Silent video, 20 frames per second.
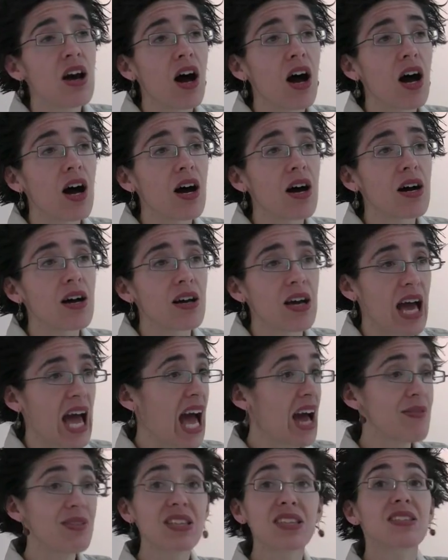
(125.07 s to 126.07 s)

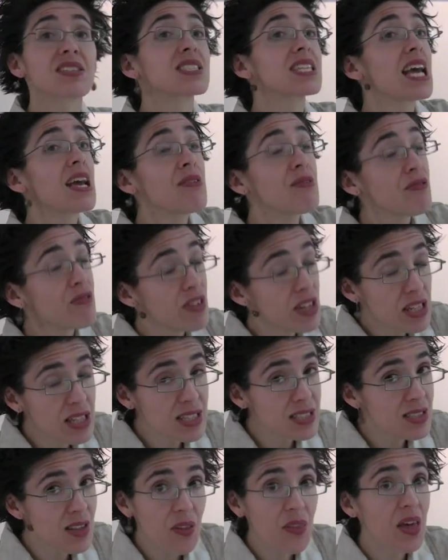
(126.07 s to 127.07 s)
having the same
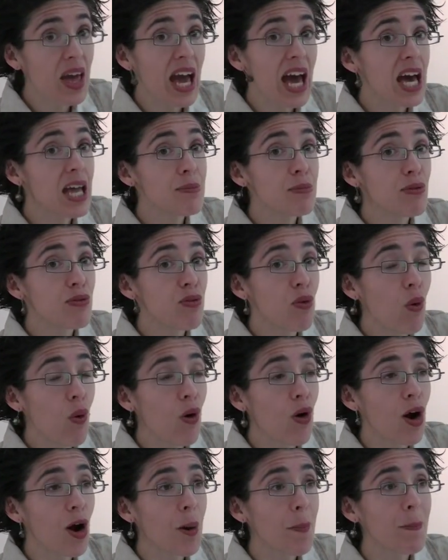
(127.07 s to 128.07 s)
feelings that they had
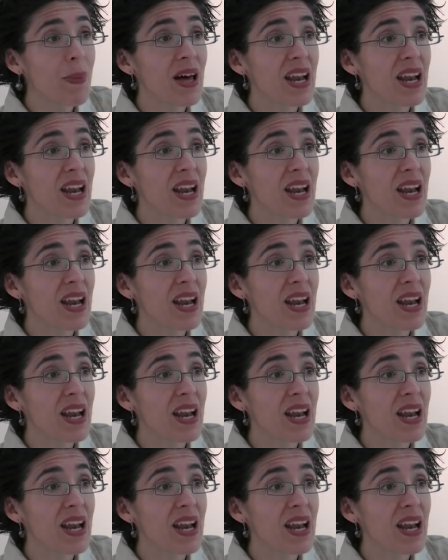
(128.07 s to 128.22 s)
before,